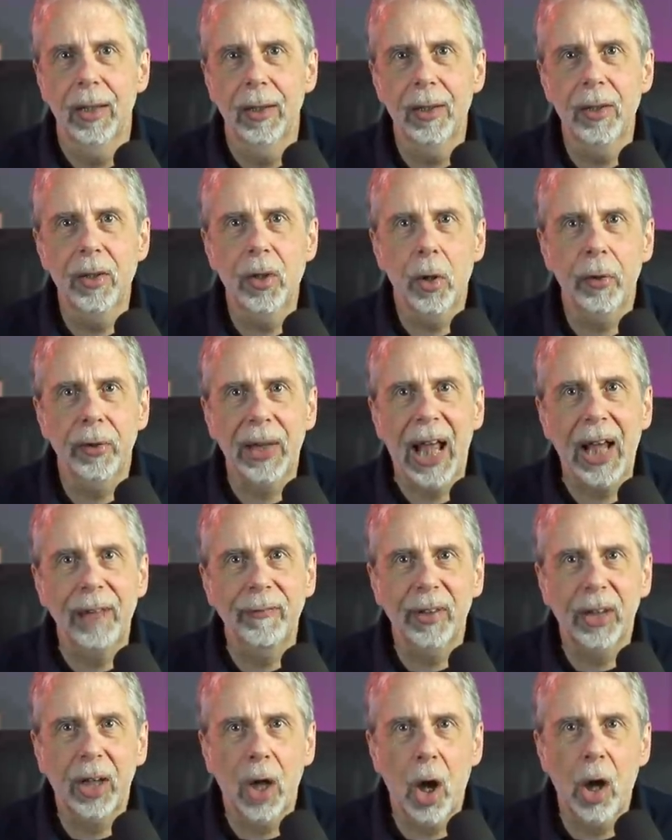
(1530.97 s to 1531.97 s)
Not how
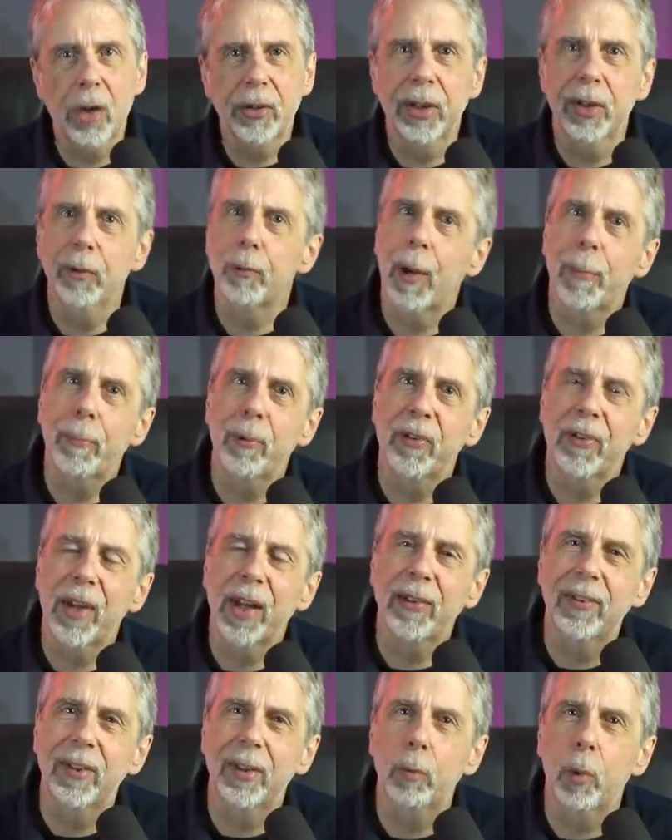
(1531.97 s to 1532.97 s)
The Guardian
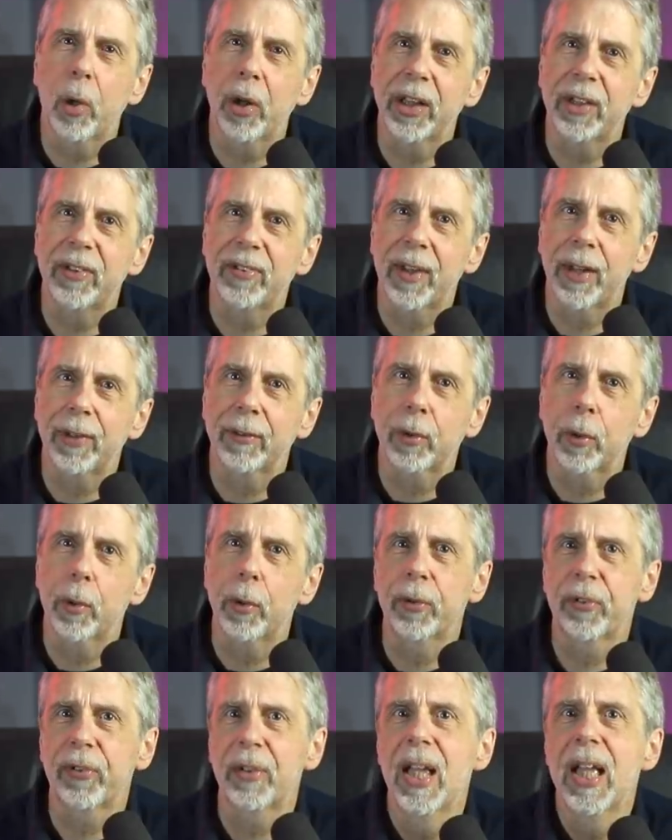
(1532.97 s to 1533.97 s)
represented what he'd said, of
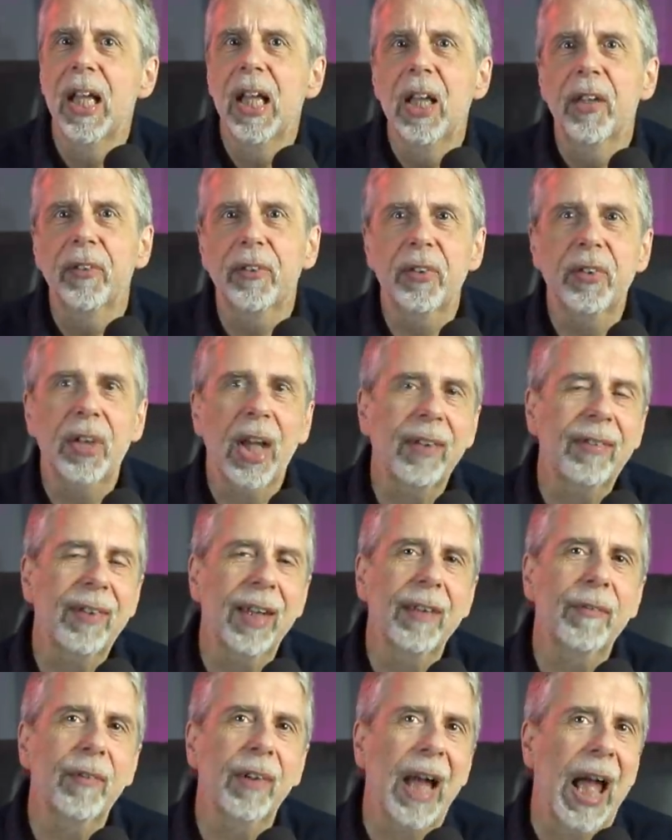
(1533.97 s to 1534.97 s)
course,
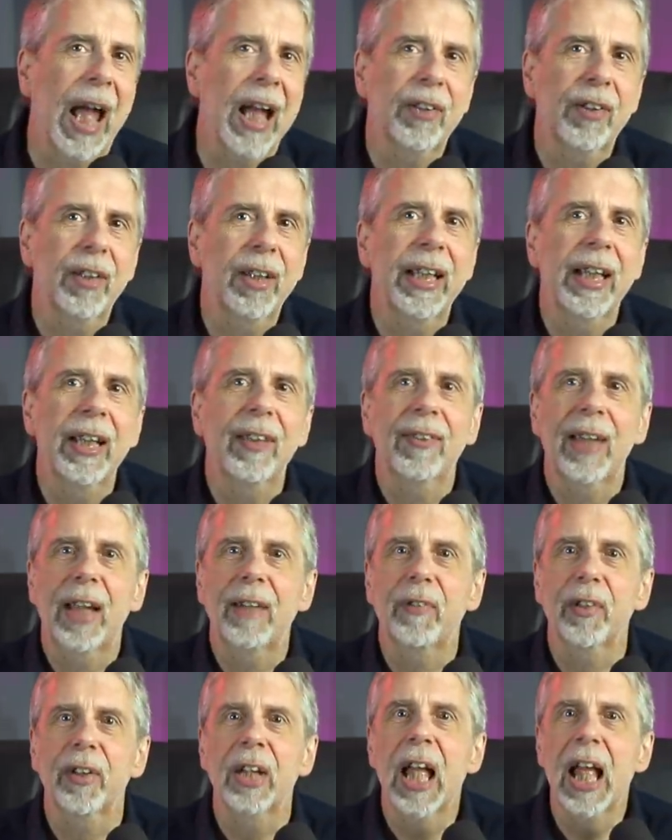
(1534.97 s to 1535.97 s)
suggesting that actually he'd said
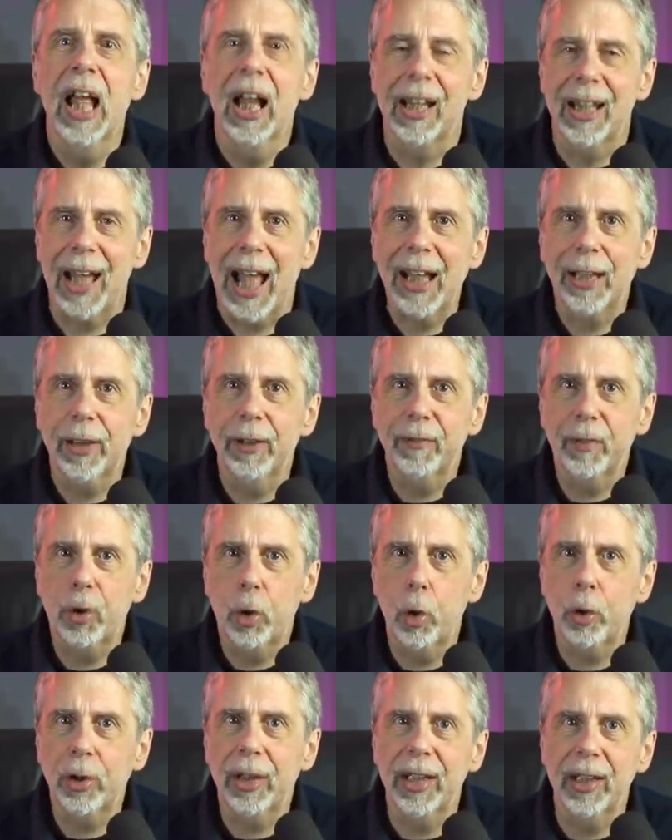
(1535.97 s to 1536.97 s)
that lack of
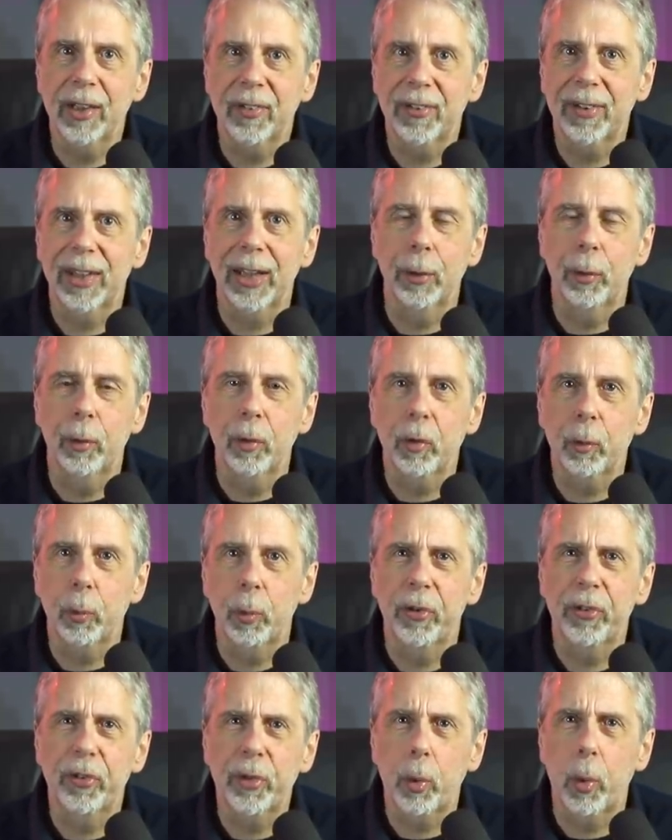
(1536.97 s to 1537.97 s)
cooking skills
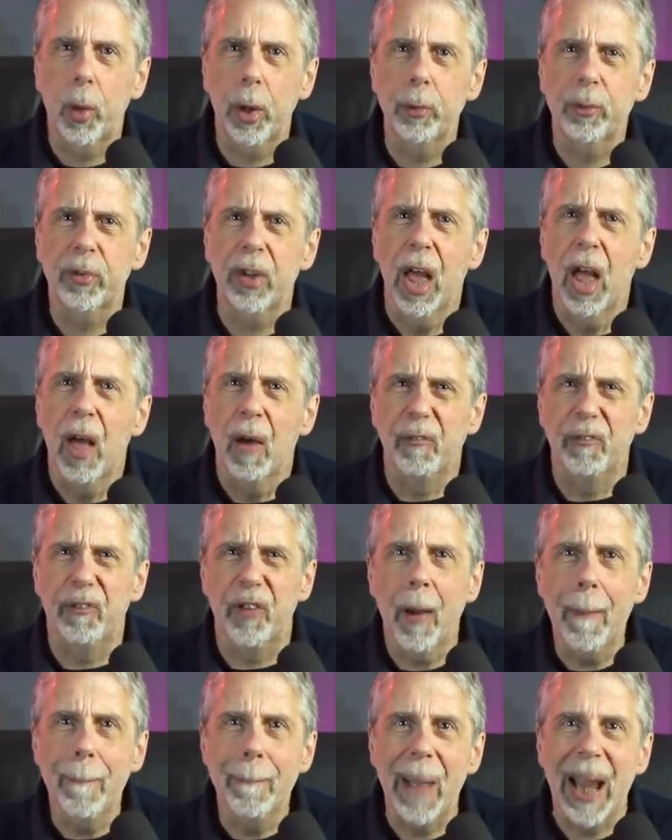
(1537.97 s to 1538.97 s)
was, quote,
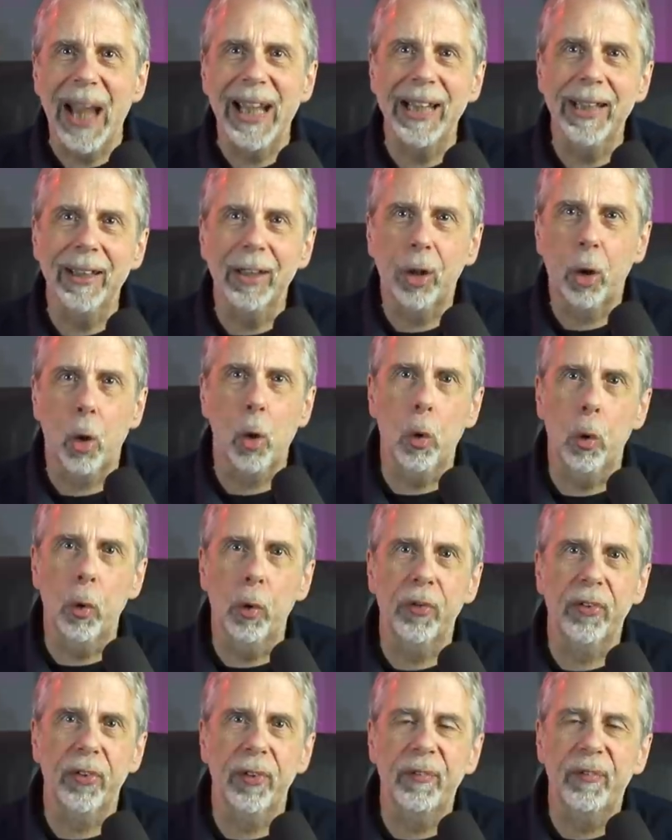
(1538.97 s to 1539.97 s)
the main
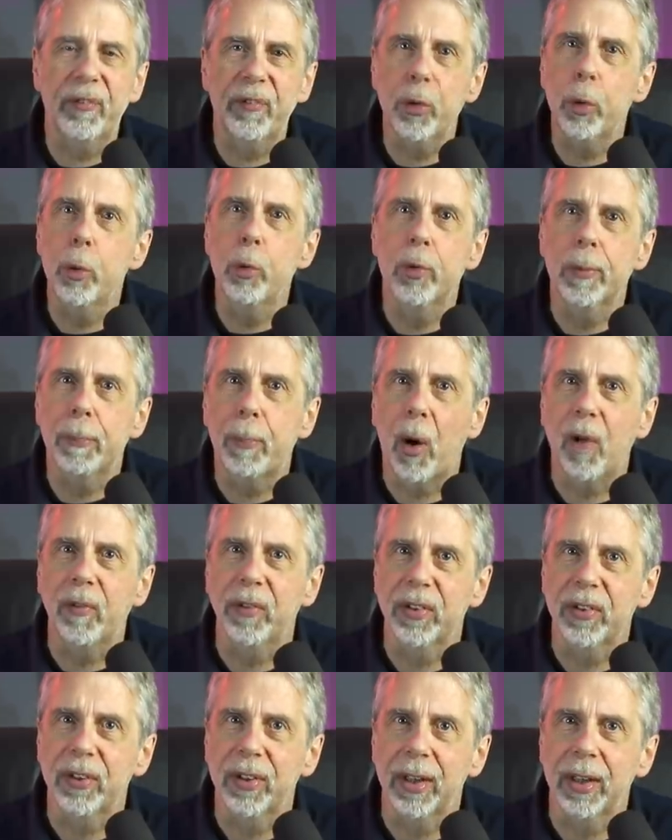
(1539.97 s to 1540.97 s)
cause of food
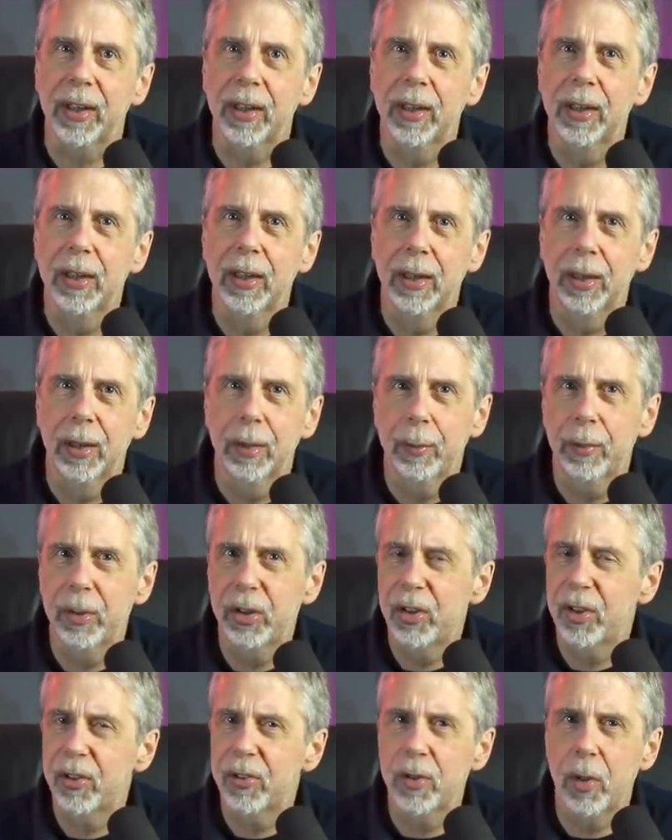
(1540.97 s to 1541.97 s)
poverty,
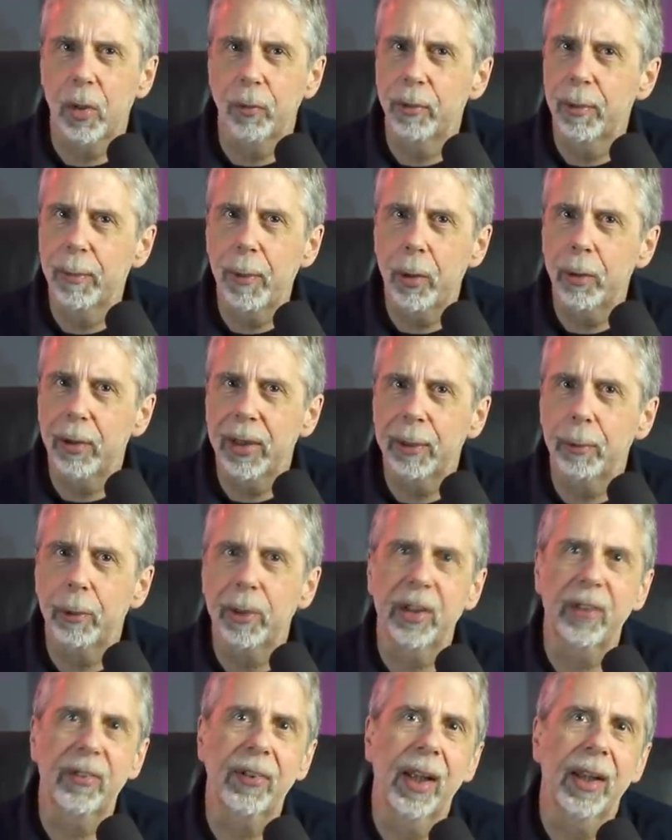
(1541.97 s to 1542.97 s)
which is not remotely
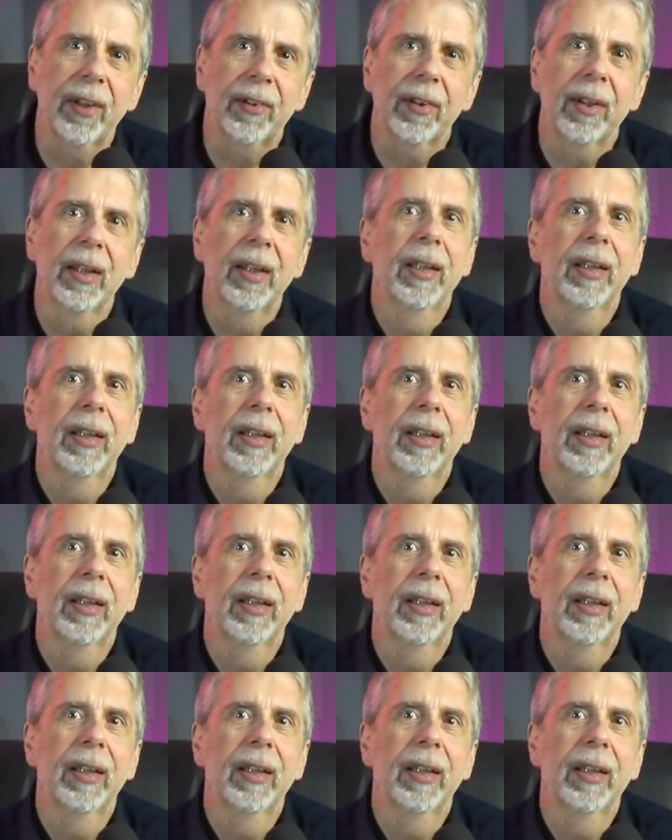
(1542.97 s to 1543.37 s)
what he said.